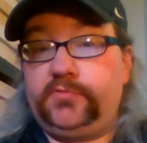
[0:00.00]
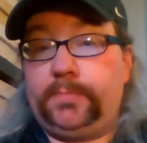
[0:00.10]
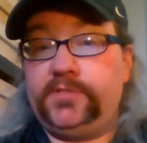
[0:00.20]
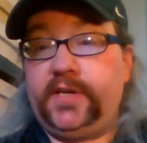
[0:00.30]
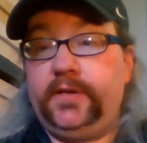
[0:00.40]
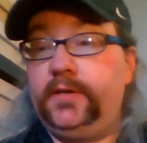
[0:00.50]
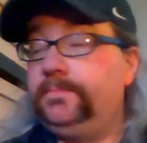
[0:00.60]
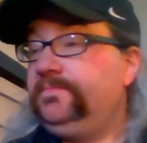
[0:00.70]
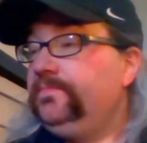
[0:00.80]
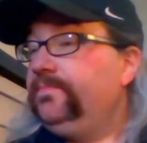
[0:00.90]
represented,
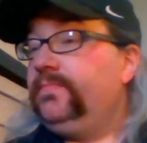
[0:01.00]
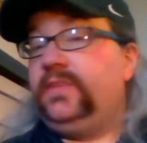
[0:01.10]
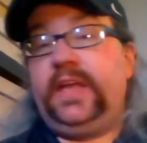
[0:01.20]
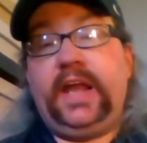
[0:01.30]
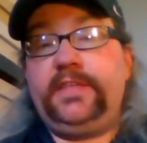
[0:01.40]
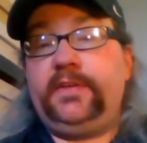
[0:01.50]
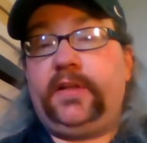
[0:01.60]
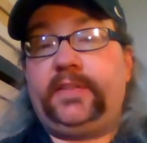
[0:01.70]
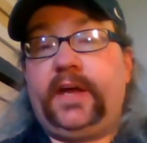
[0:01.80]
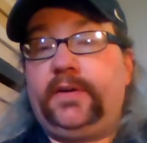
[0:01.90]
anything
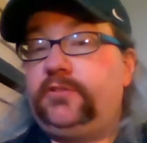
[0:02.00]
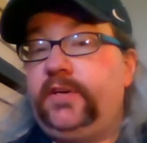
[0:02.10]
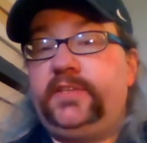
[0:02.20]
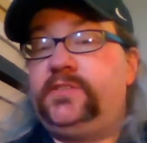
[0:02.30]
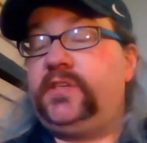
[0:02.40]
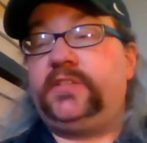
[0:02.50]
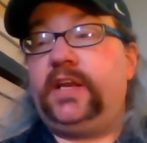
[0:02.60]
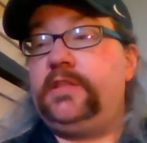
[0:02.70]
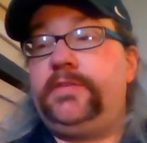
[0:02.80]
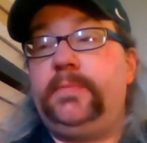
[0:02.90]
like that. I'm not trying to stick to
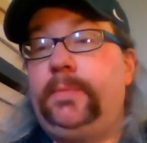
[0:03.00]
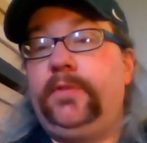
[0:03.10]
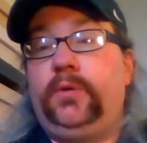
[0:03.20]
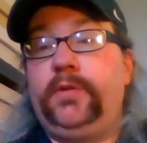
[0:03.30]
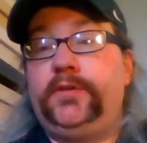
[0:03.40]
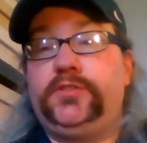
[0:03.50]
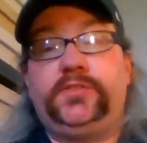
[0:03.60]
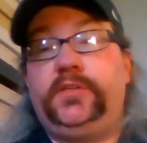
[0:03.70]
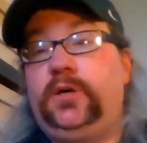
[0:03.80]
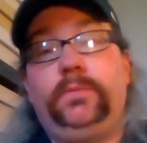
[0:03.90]
any theme up there with it,
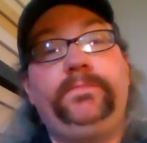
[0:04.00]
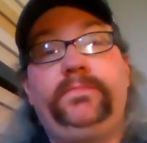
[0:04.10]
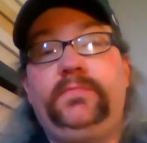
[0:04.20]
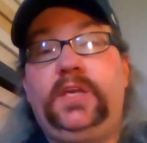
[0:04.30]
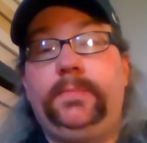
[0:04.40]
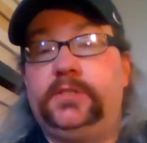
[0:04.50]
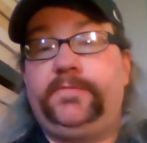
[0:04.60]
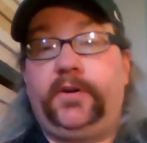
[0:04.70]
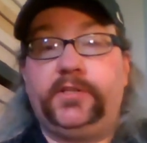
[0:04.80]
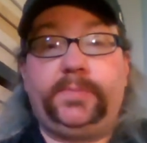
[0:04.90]
just, you know, keep it as
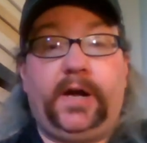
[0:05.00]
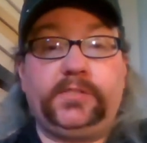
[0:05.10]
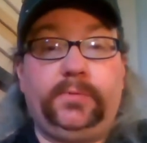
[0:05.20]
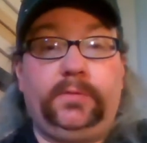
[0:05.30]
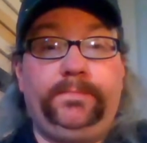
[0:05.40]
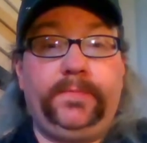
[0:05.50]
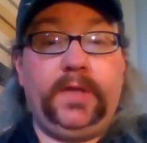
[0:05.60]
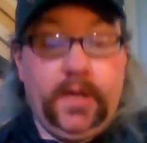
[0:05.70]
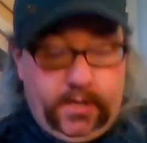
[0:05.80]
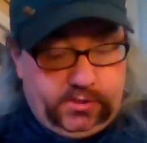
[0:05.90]
varied as possible.
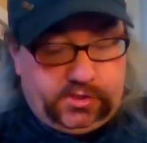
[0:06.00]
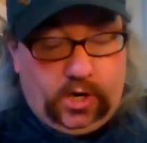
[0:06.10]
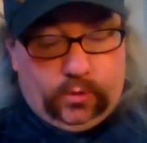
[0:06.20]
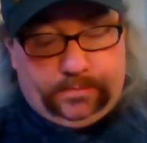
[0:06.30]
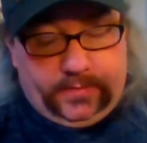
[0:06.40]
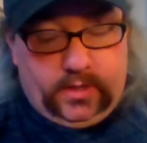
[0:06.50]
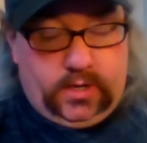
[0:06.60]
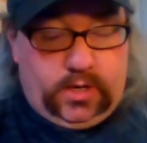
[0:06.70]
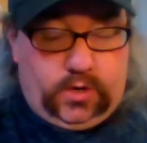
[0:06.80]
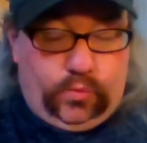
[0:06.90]
So,
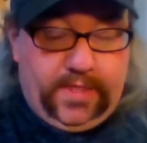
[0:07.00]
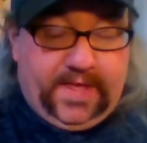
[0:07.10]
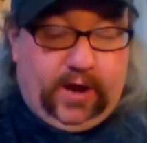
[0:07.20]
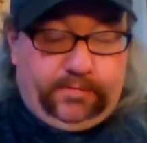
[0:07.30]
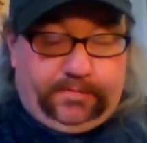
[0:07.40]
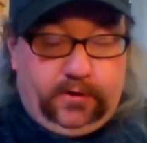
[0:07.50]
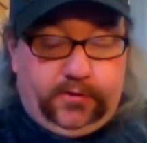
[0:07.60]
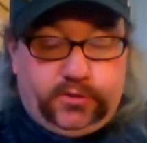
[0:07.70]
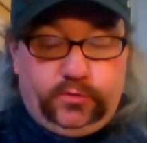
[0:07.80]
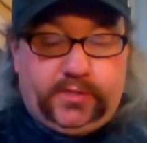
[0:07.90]
without
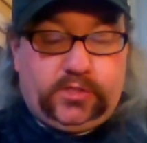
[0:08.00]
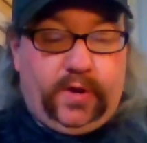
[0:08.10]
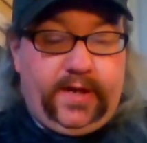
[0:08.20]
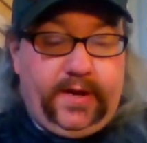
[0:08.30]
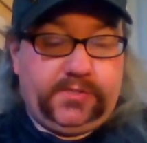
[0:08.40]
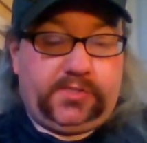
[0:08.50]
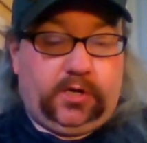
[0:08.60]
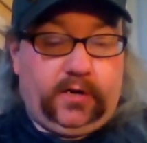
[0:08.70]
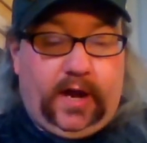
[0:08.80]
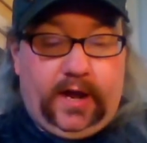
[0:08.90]
further ado, let's go ahead and
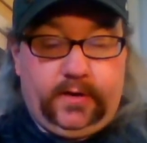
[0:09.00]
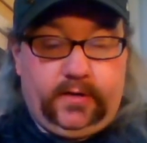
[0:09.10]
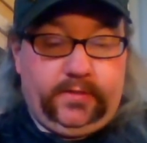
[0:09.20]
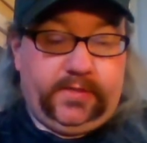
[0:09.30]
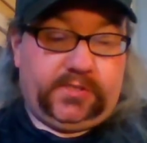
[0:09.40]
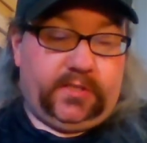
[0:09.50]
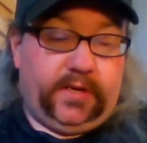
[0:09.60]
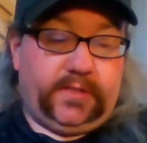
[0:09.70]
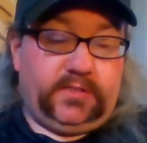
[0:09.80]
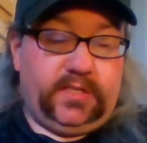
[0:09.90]
start on this
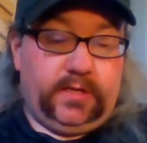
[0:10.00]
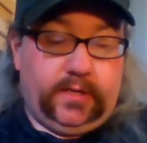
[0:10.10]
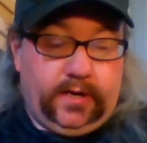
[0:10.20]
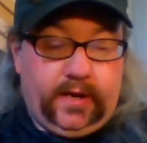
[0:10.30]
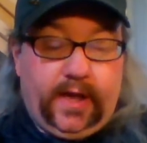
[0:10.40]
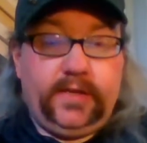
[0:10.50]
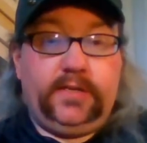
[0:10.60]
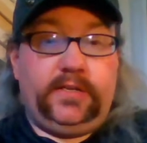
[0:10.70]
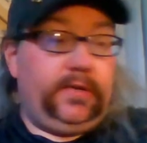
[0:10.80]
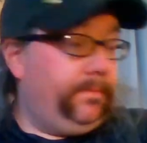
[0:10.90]

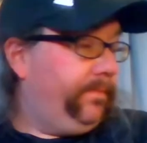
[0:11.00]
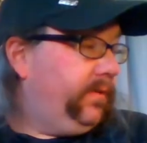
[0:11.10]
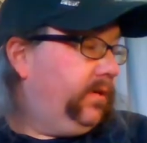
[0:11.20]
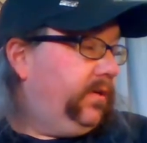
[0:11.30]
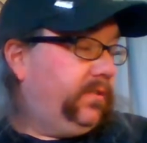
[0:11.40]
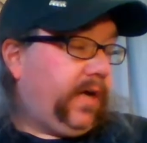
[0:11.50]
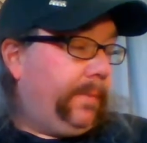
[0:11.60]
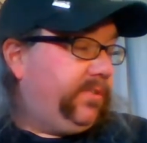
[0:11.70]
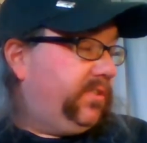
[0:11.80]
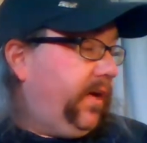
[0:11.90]
1990
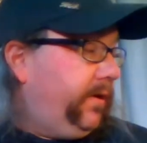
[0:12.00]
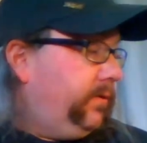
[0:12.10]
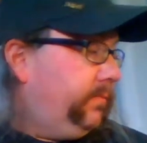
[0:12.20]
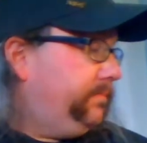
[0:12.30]
Topps set.